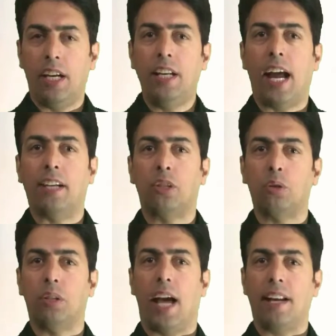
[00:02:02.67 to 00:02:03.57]
In
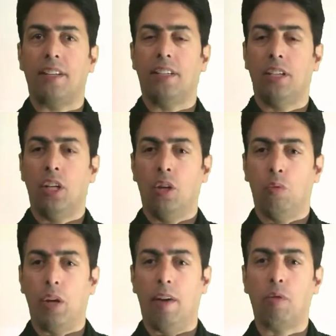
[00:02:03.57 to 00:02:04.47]
addition to that,
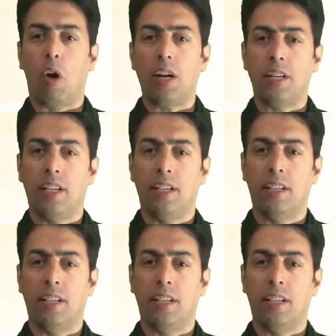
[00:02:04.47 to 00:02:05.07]
we have got